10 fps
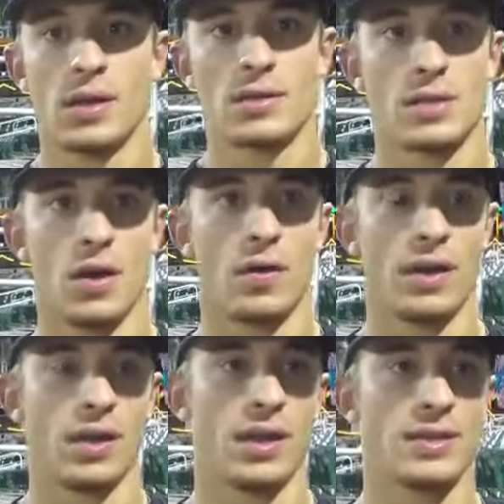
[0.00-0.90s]
so
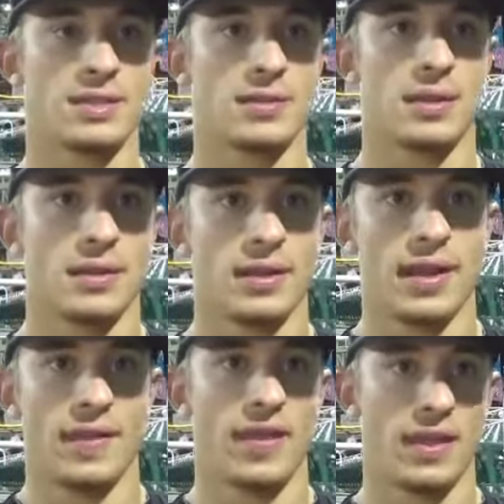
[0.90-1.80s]
you know,
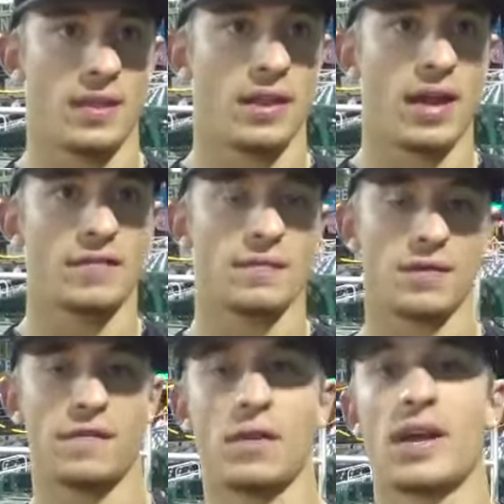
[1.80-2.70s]
and a lot of
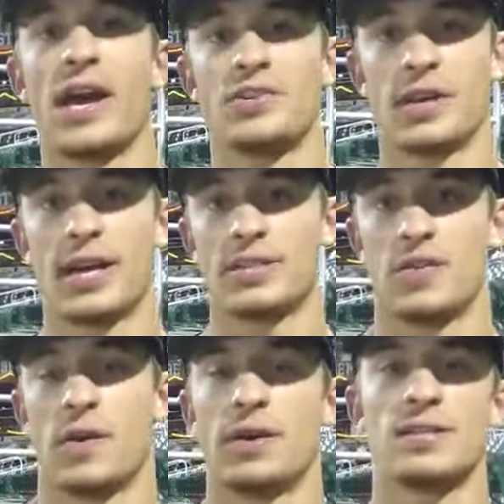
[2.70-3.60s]
full contract guys who
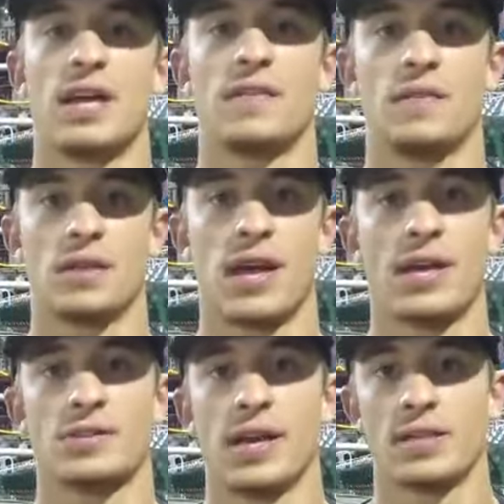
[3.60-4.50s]
have already signed full
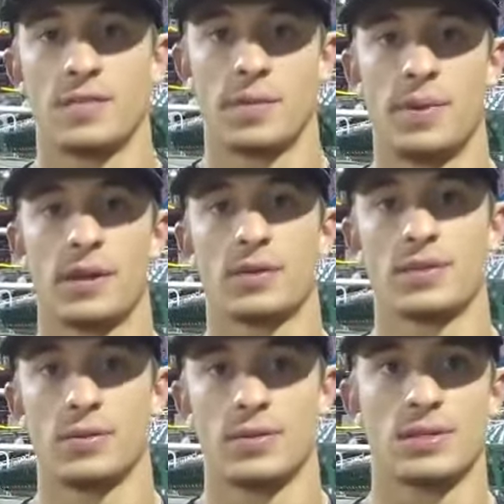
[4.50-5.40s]
contracts from the bigger
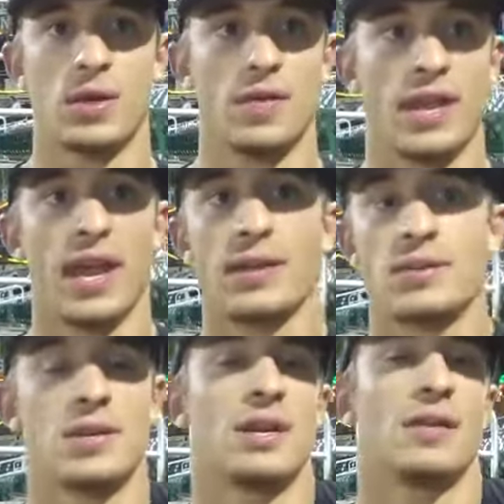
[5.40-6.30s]
school, so they can't
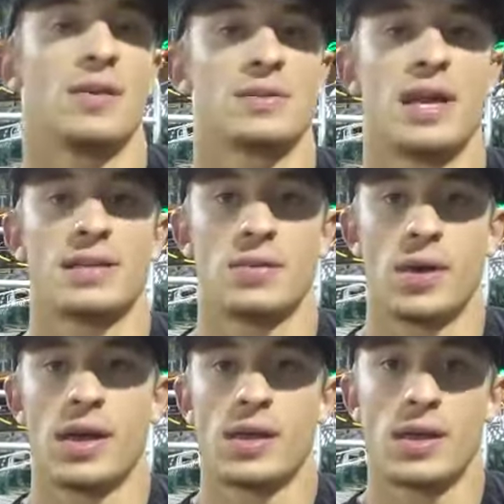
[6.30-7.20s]
turn any of those guys
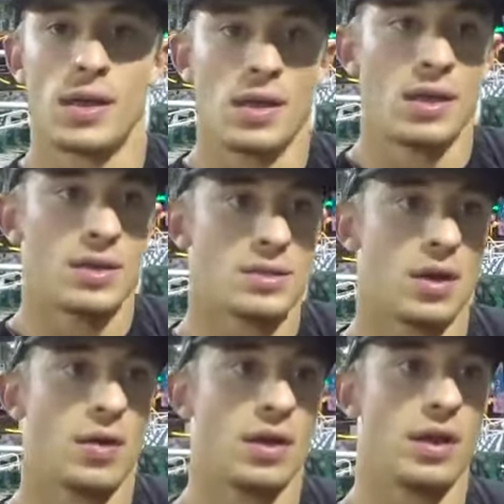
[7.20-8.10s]
away.
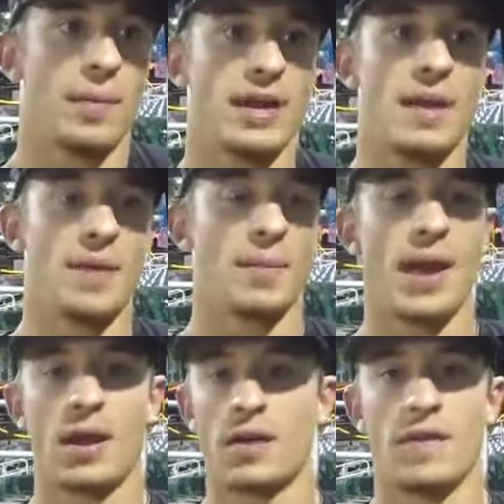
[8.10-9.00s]
So it might not be a
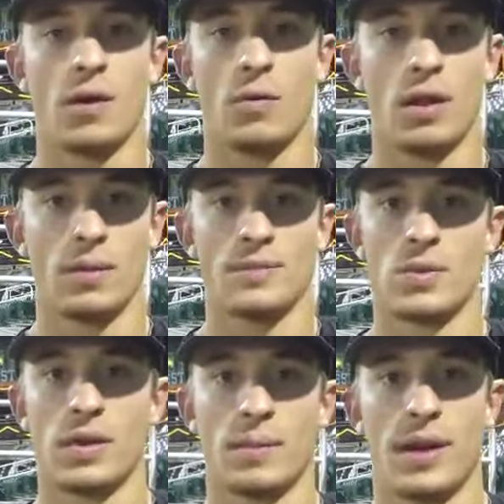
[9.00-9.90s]
matter of how well I'm
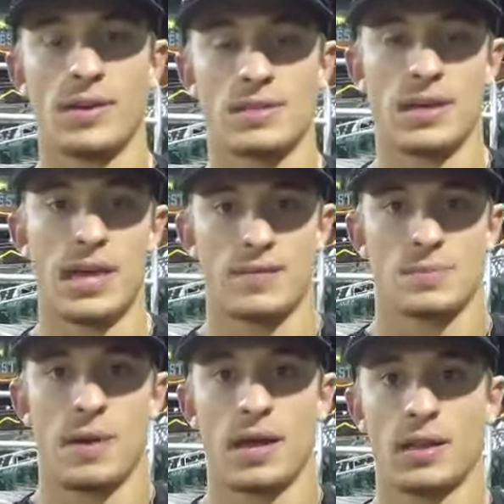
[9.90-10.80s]
doing. They might just not have a
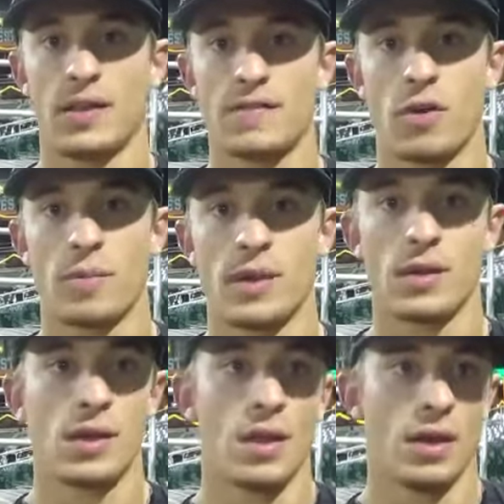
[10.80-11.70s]
spot left for me.
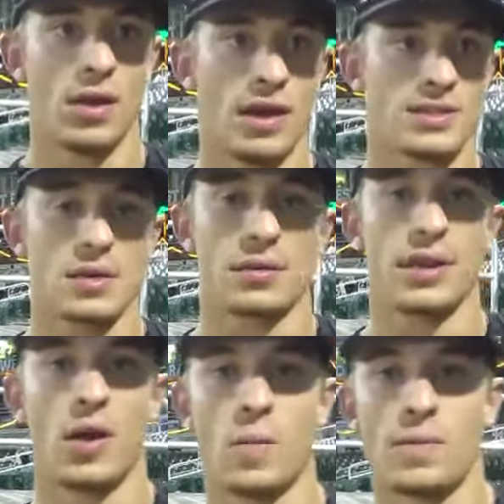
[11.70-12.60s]
You know, I certainly
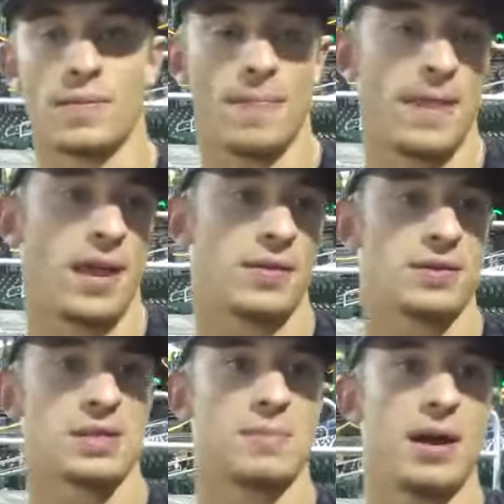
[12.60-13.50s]
hope that
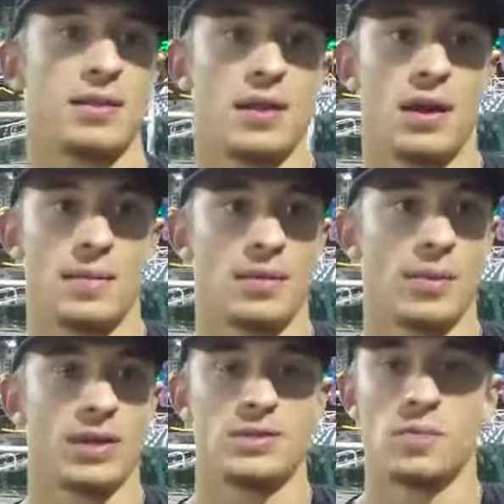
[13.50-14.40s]
there's a spot there. I mean,
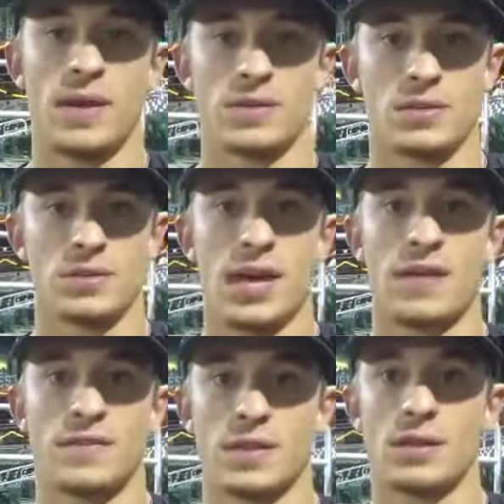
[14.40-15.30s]
we had 2 pitchers
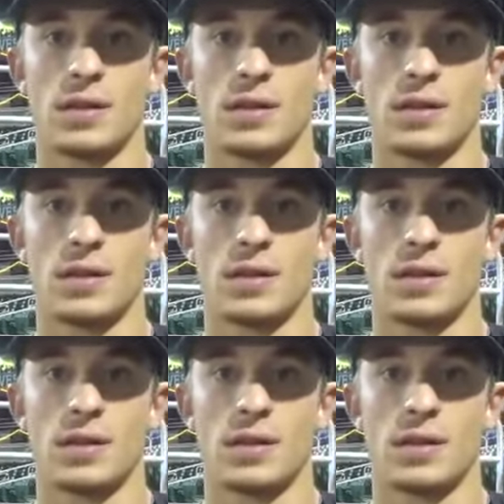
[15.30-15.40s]
drafted